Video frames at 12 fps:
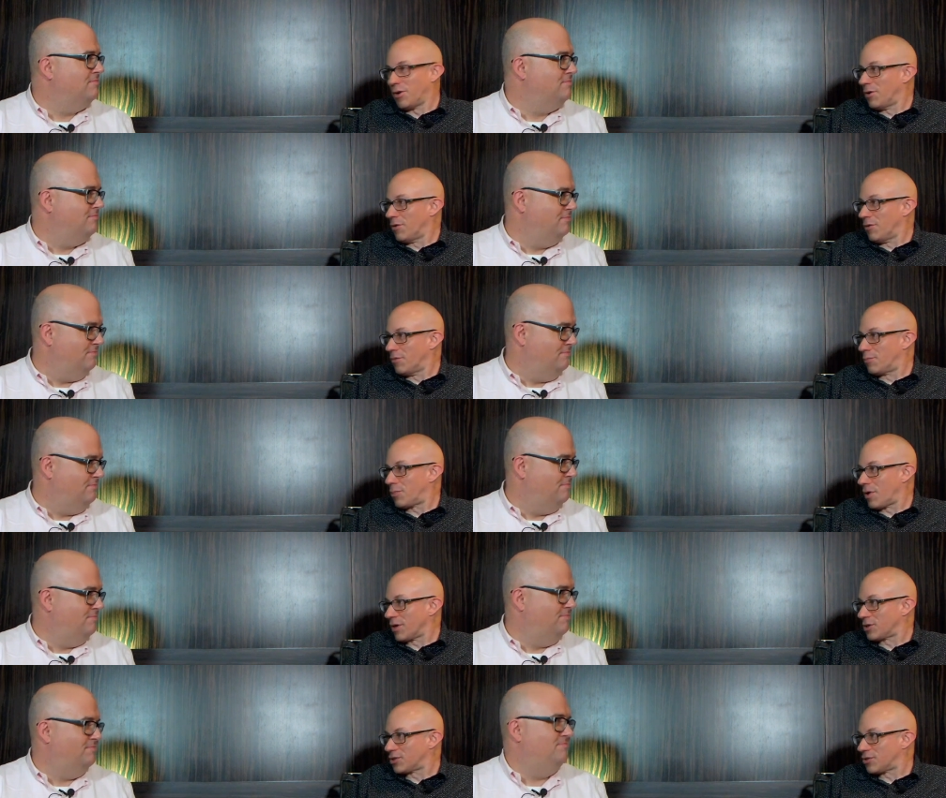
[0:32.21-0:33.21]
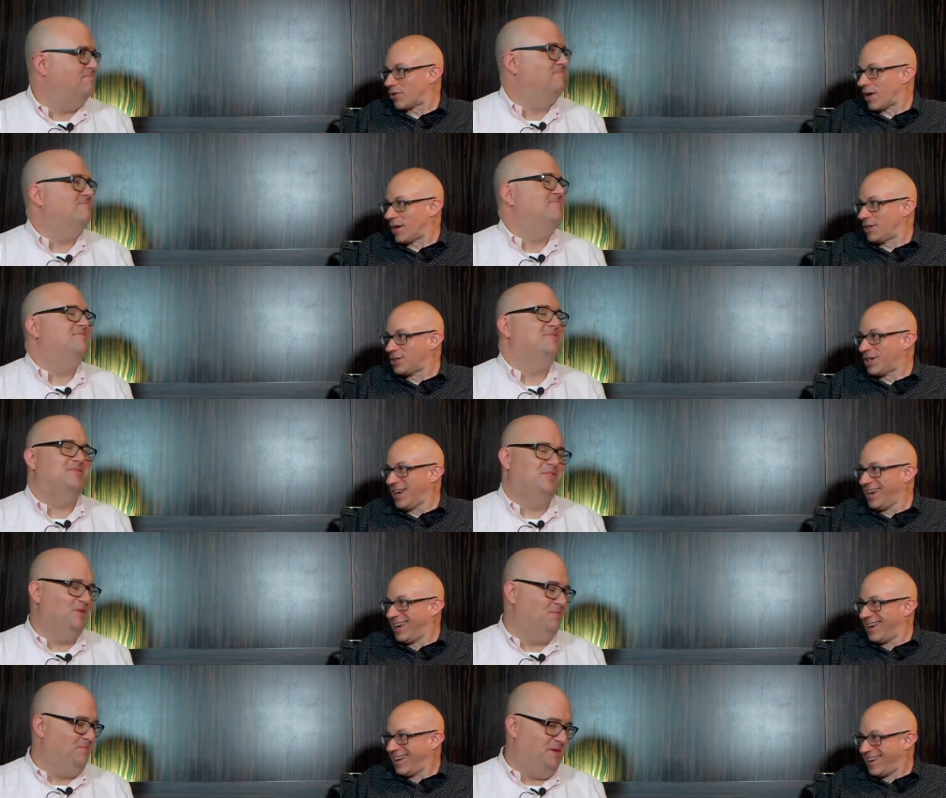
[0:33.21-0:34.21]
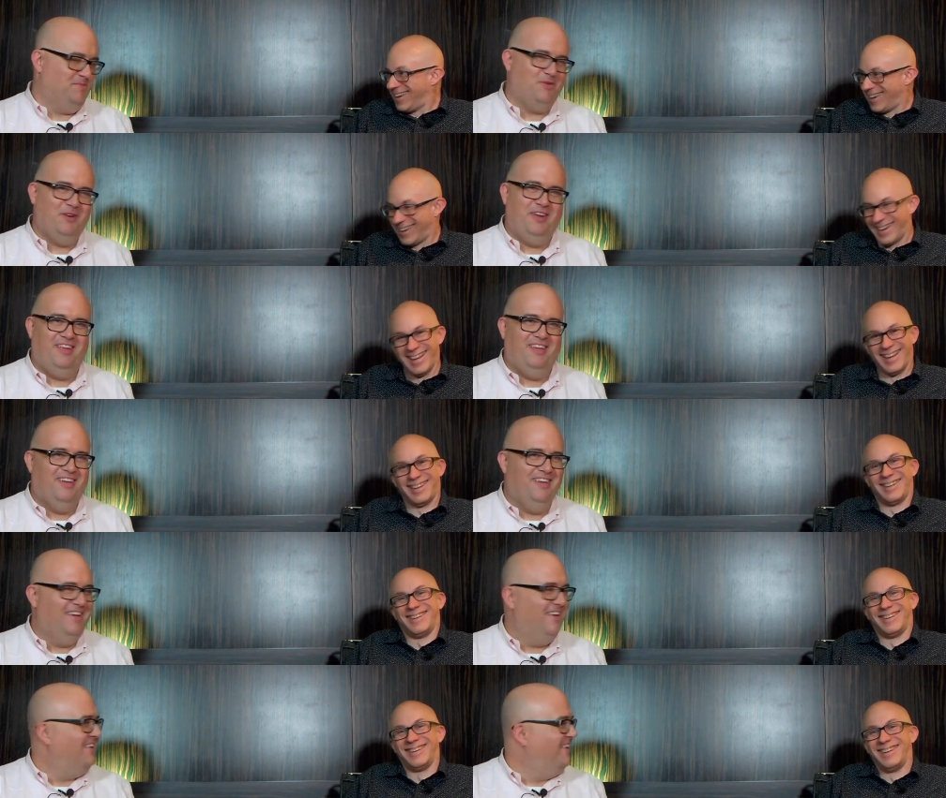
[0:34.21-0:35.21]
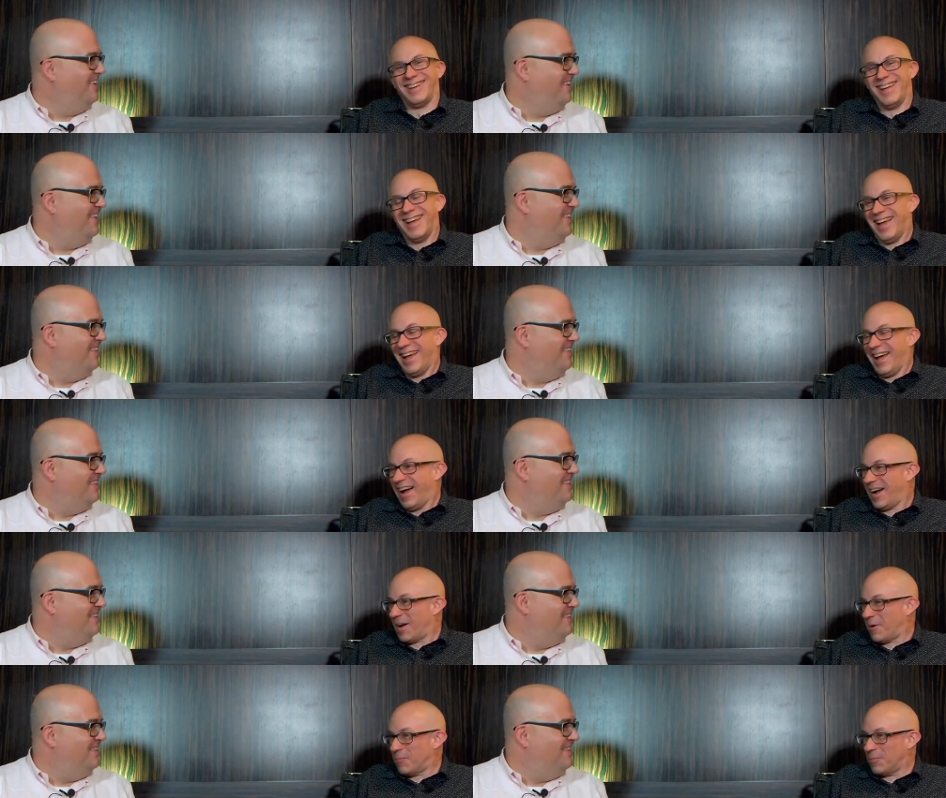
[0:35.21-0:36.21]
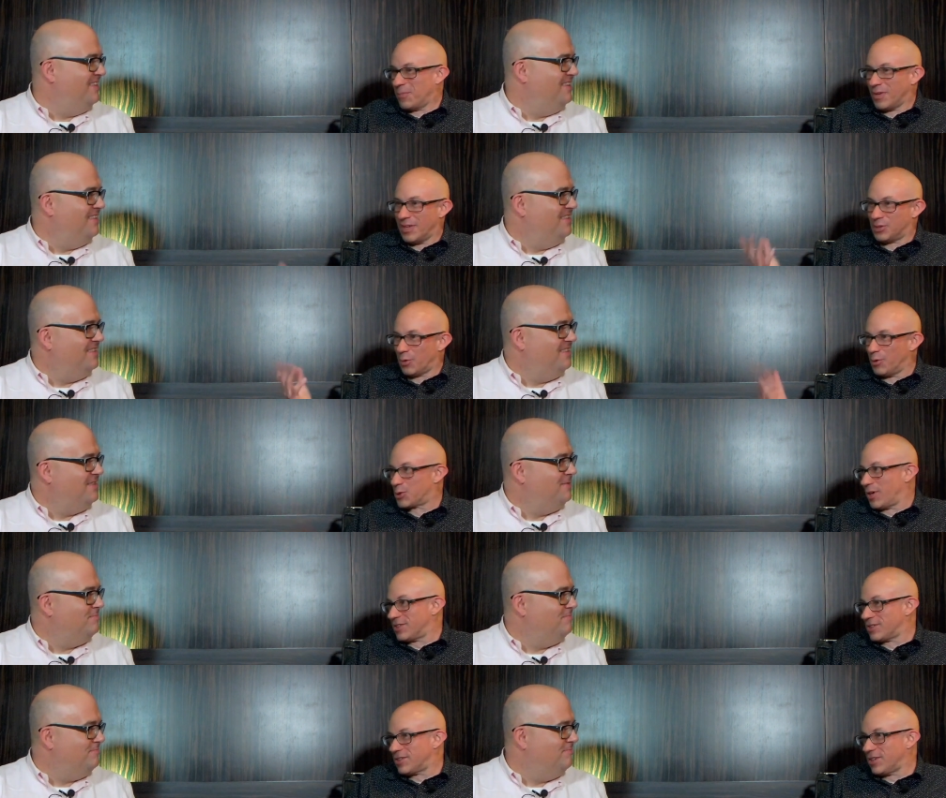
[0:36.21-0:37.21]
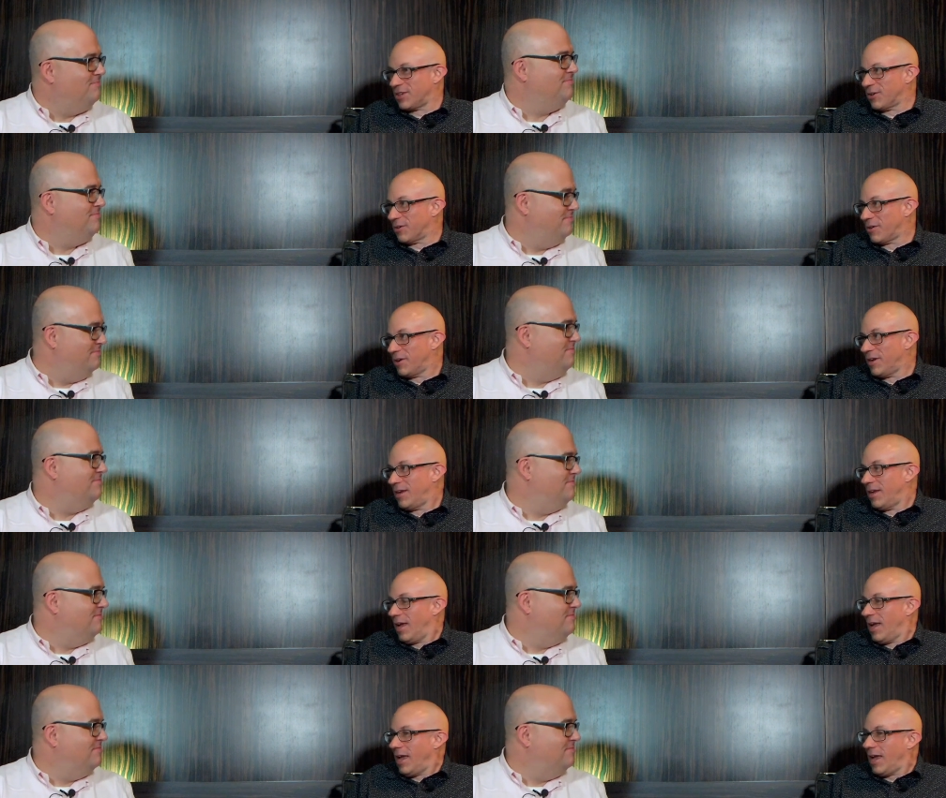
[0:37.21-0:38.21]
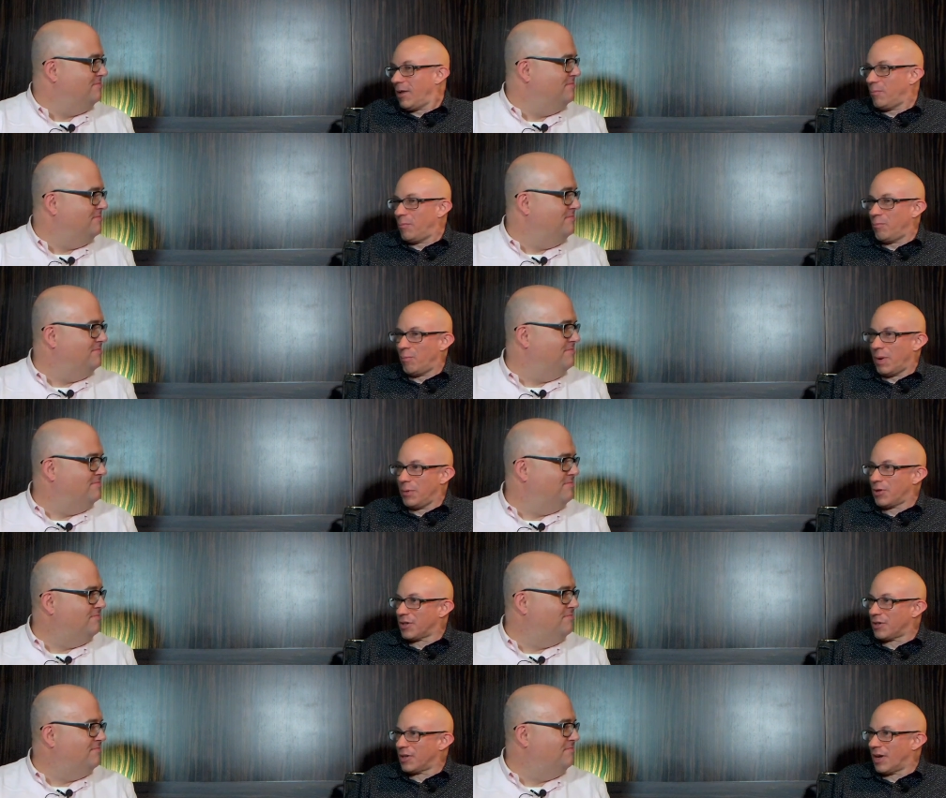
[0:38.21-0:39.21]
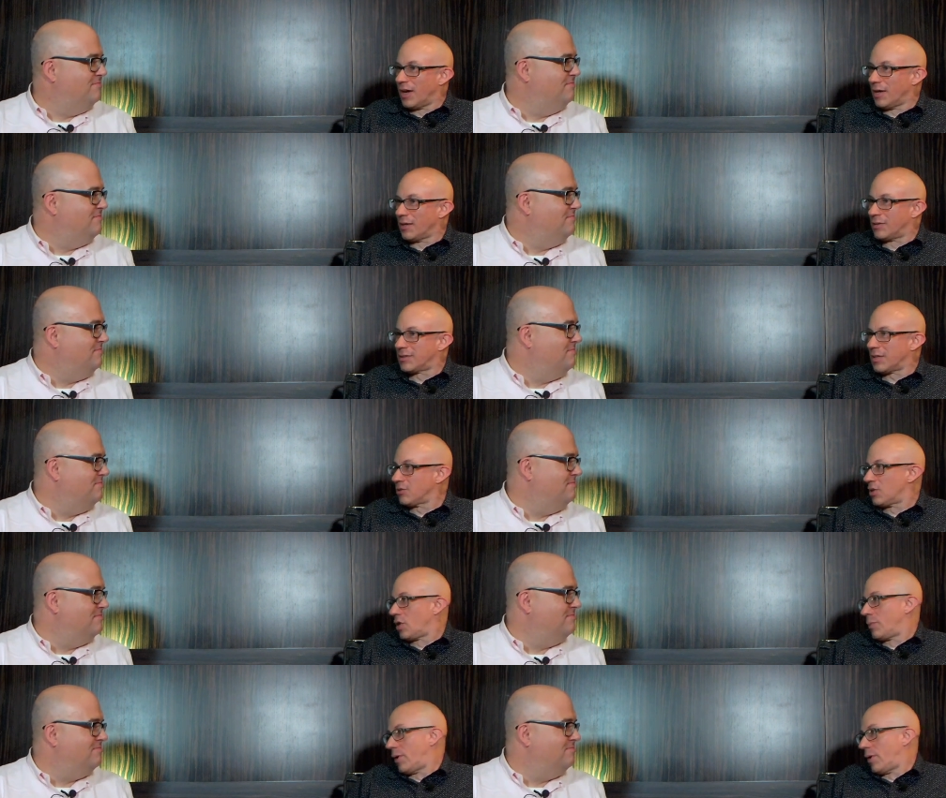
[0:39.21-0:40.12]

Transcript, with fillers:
Speaker 1: of Product Strategy. Good memory, yeah. um, it's always great to see you. Maybe you can uh, tell us a little